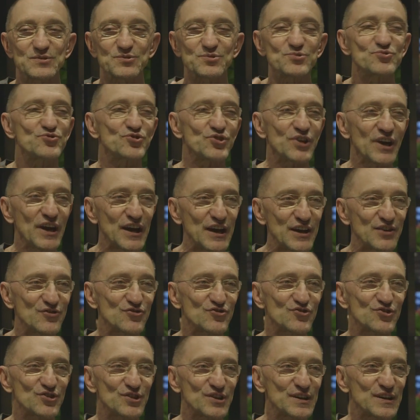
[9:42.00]
to
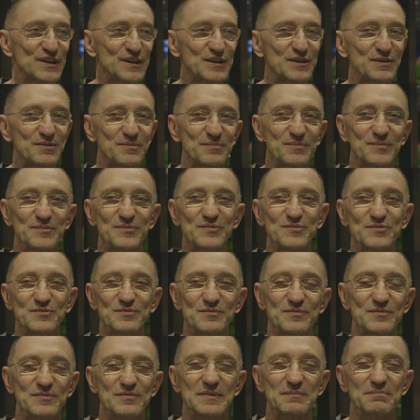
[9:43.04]
change
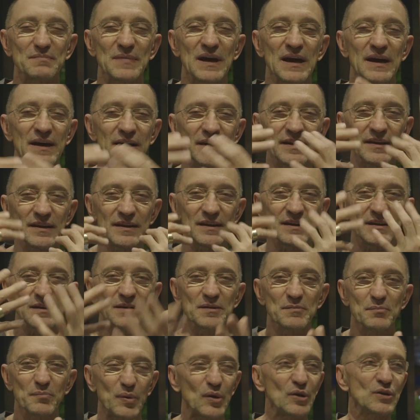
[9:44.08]
my
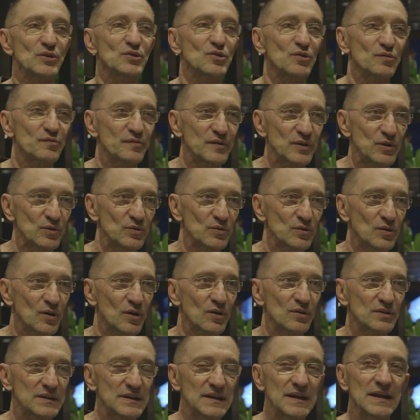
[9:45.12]
point of view
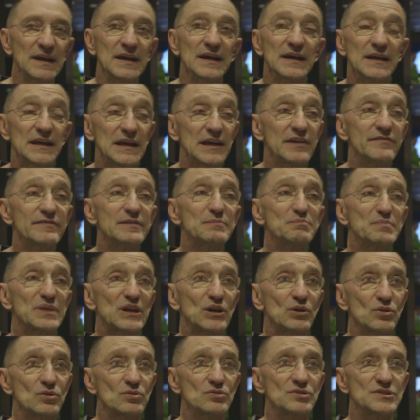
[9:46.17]
on it. Even
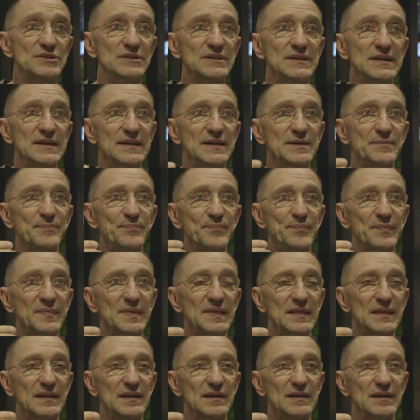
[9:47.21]
because
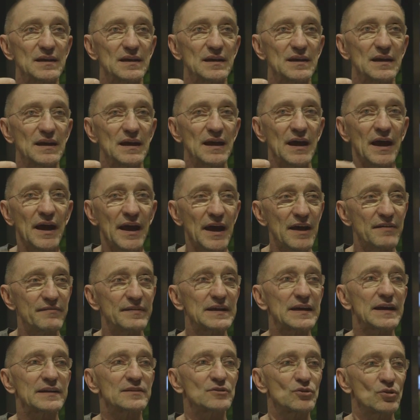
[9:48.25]

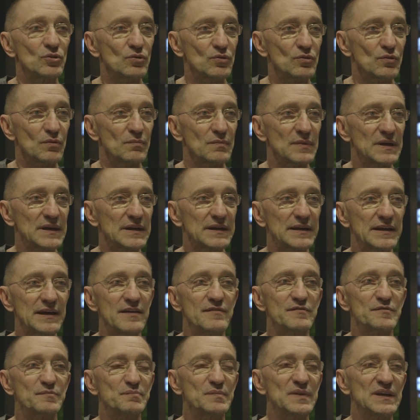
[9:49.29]
having at home
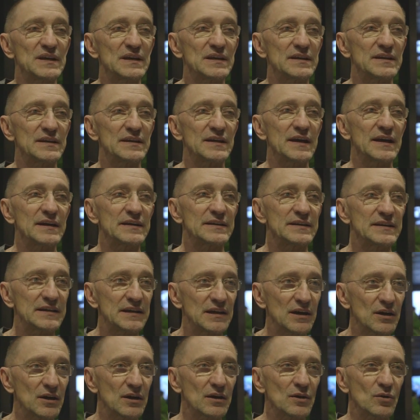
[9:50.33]
gave me the
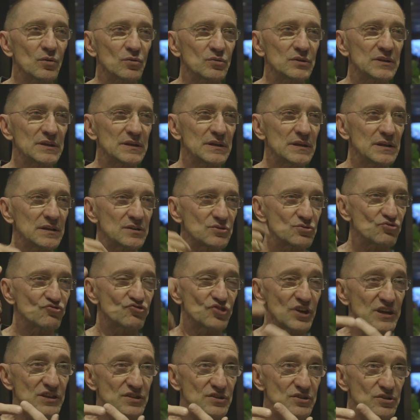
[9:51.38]
idea or the
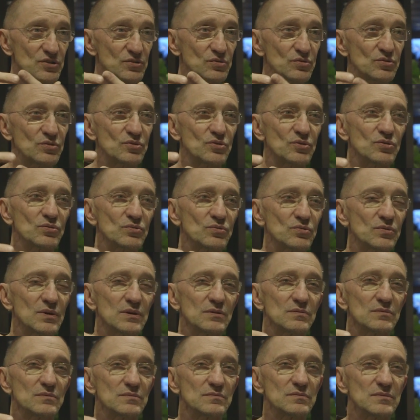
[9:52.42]
suggestion to
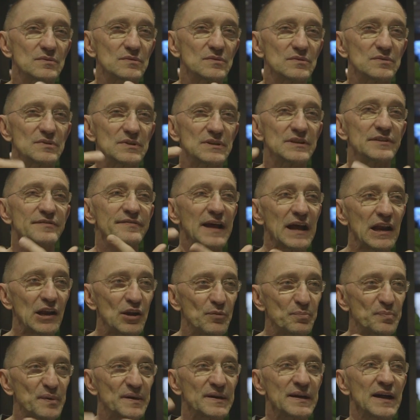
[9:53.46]

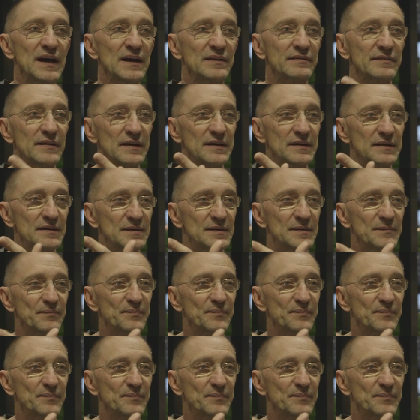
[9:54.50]
develop another